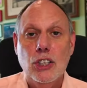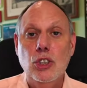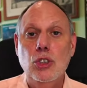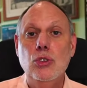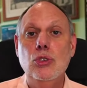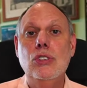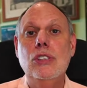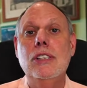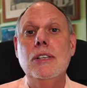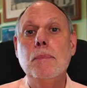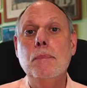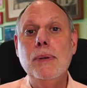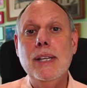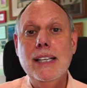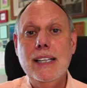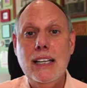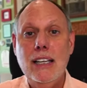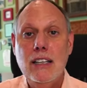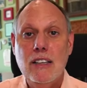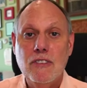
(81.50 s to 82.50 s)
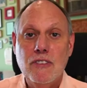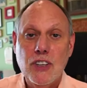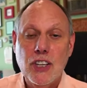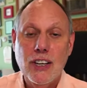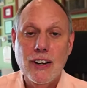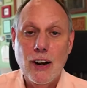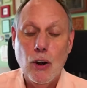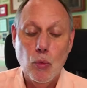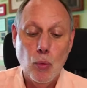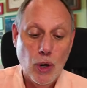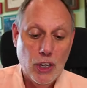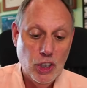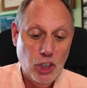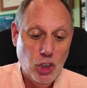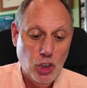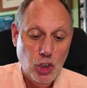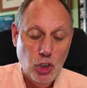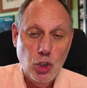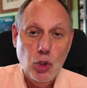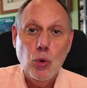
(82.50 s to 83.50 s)
You simply need to figure out what
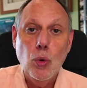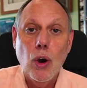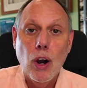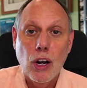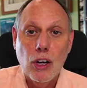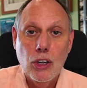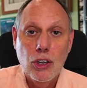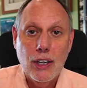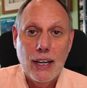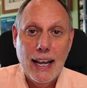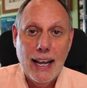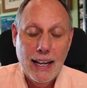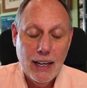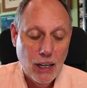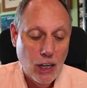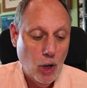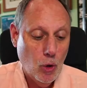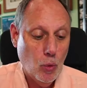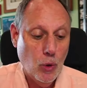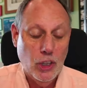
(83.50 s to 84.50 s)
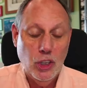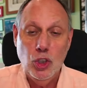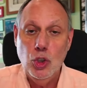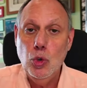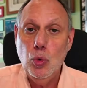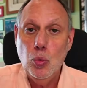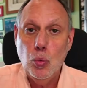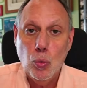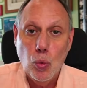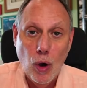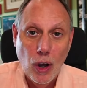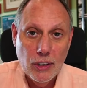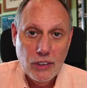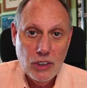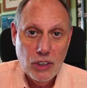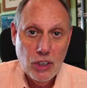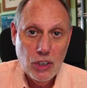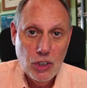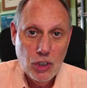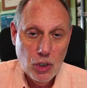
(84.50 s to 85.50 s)
you are good at, what you
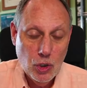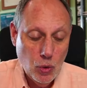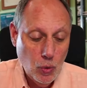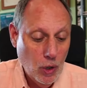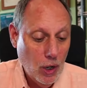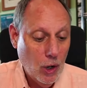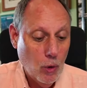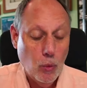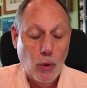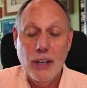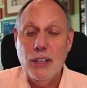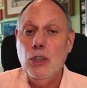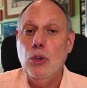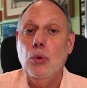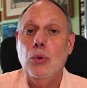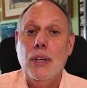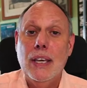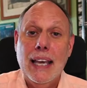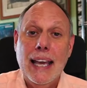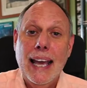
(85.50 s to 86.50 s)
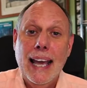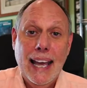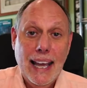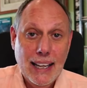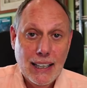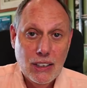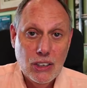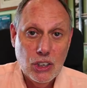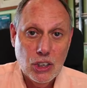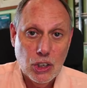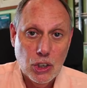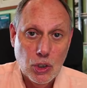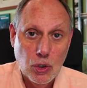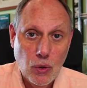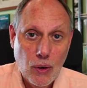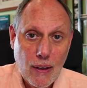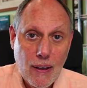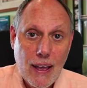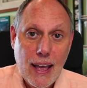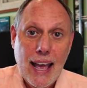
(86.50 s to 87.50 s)
want to do, what you can
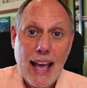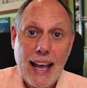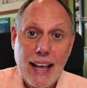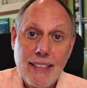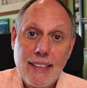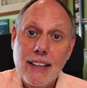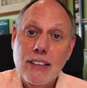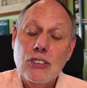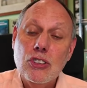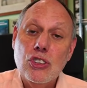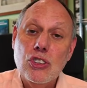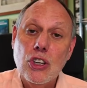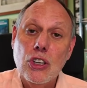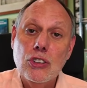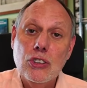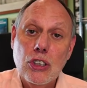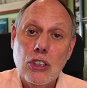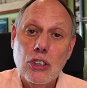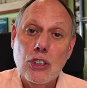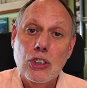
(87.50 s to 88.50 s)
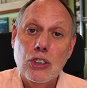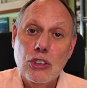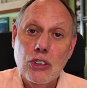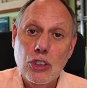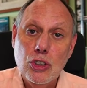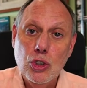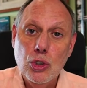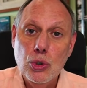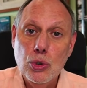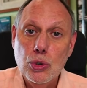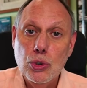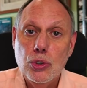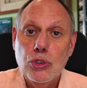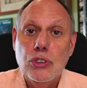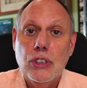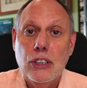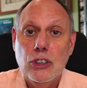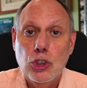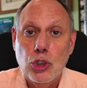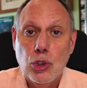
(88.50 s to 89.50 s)
do, and then start to learn the
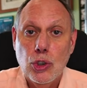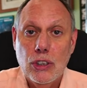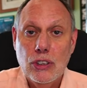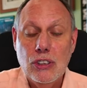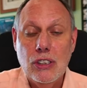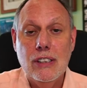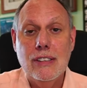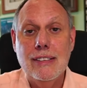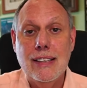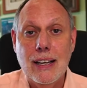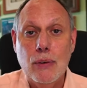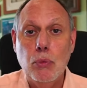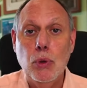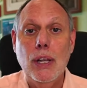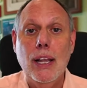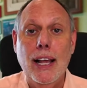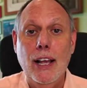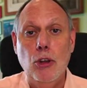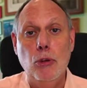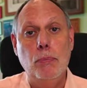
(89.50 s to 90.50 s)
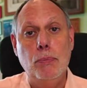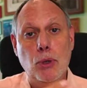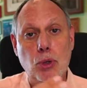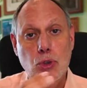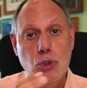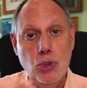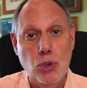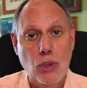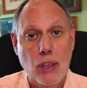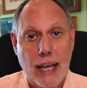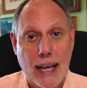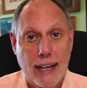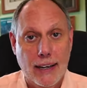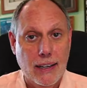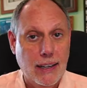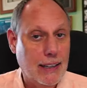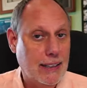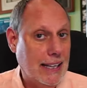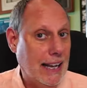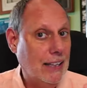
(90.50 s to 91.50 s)
tools and choices that will help you do
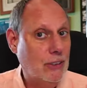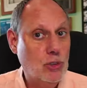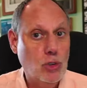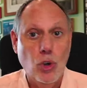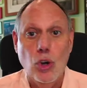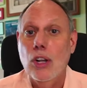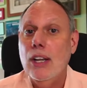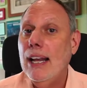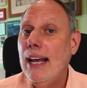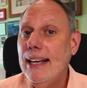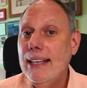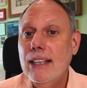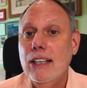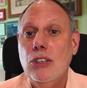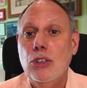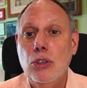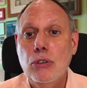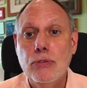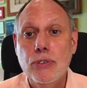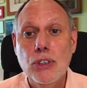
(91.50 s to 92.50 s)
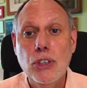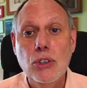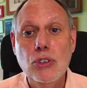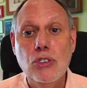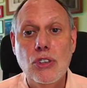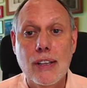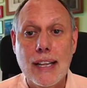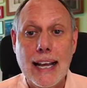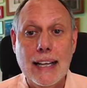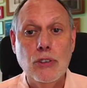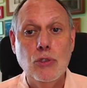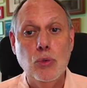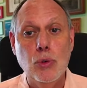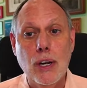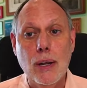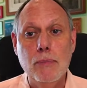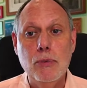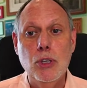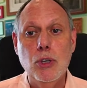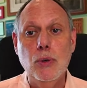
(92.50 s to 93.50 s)
that. That's all I can do for you. So that's
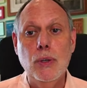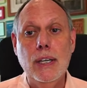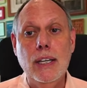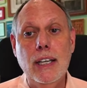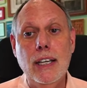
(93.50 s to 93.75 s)
what I'm doing